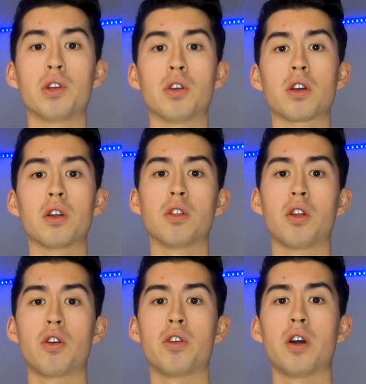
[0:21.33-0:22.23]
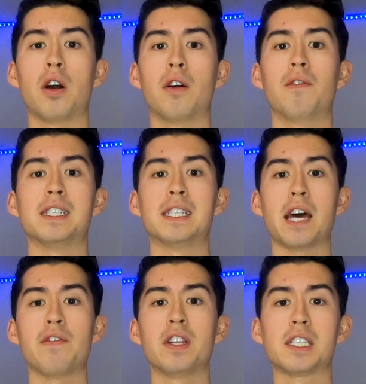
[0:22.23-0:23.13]
you're gonna learn of
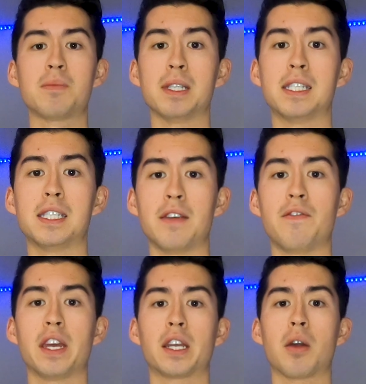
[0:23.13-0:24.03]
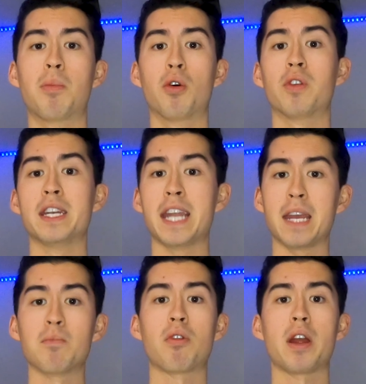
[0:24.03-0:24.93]
7 specific, both
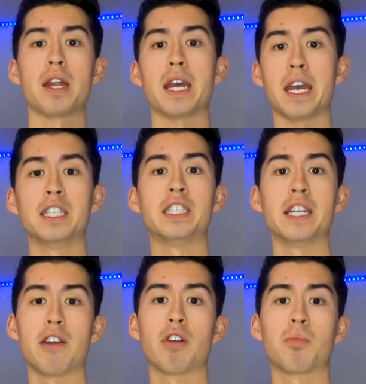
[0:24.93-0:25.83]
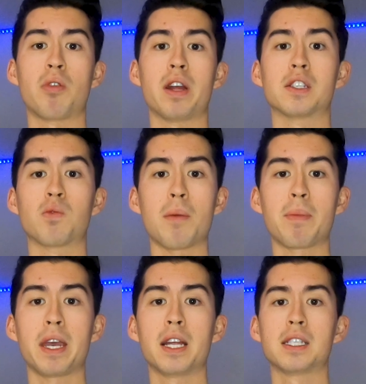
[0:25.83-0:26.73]
name brand and generic brand
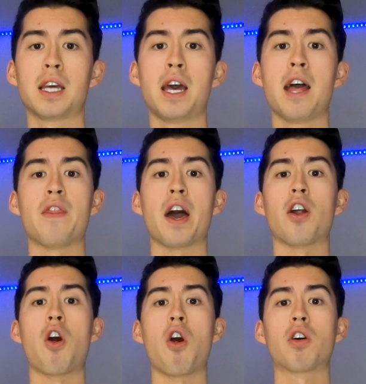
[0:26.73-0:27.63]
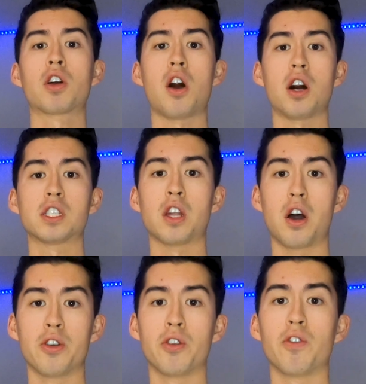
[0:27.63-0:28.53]
sweatpants that all cost
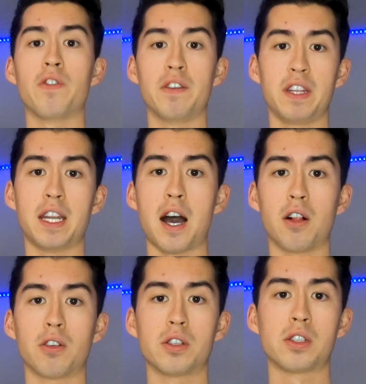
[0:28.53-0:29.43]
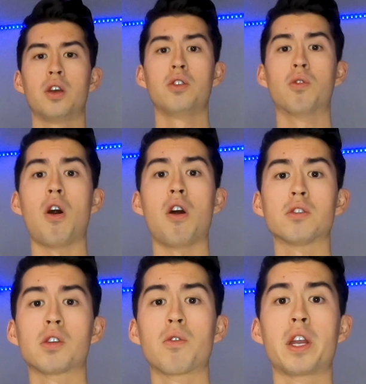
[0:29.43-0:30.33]
under $50. You'll
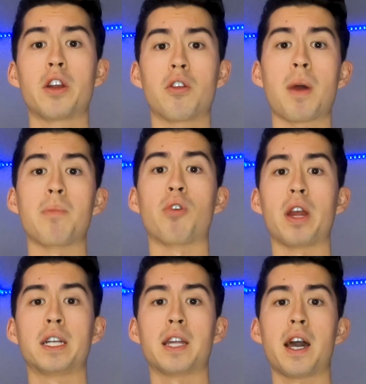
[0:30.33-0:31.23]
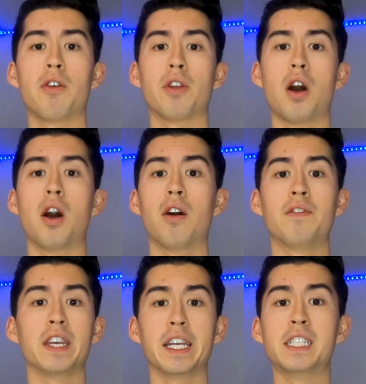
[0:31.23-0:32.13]
also hear my breakdown
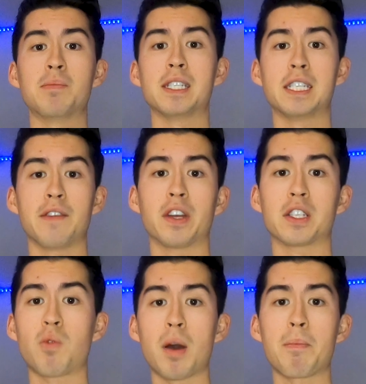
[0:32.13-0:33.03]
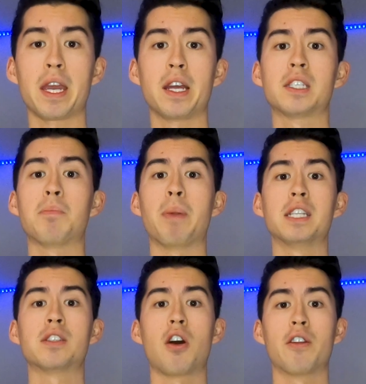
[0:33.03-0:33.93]
of each specific sweatpants
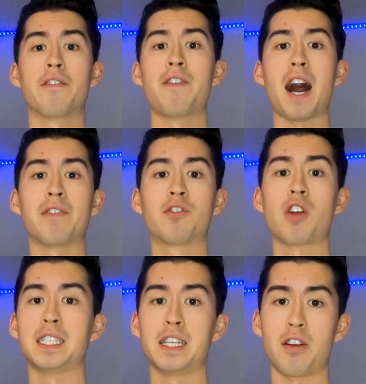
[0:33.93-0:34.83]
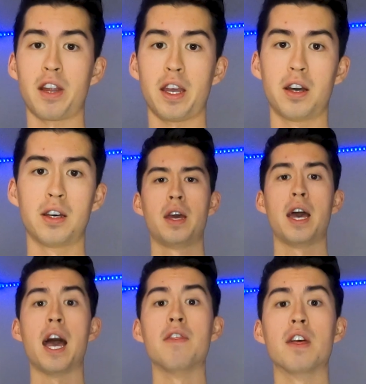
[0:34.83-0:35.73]
based on 5 criteria.
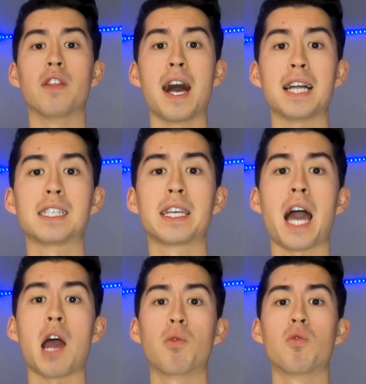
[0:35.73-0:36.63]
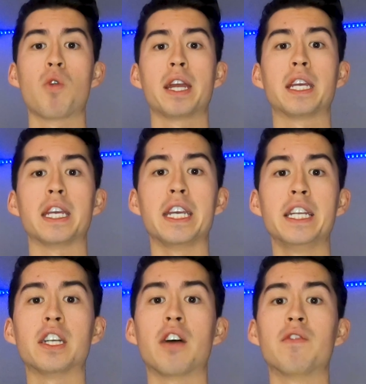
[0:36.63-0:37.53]
And then lastly, I will rank
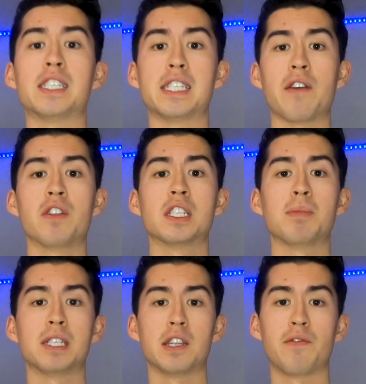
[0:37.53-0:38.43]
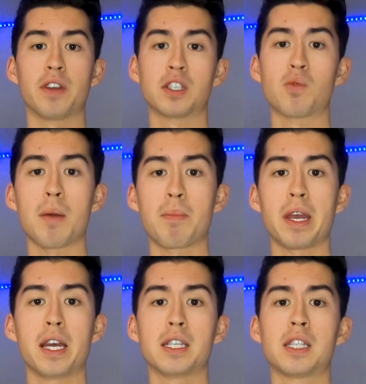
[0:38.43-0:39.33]
each of the 7 specific
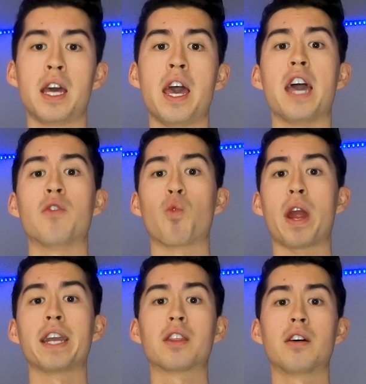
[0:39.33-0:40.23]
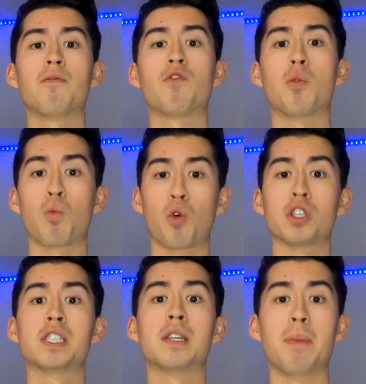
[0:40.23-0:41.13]
sweatpants and rank them from worst to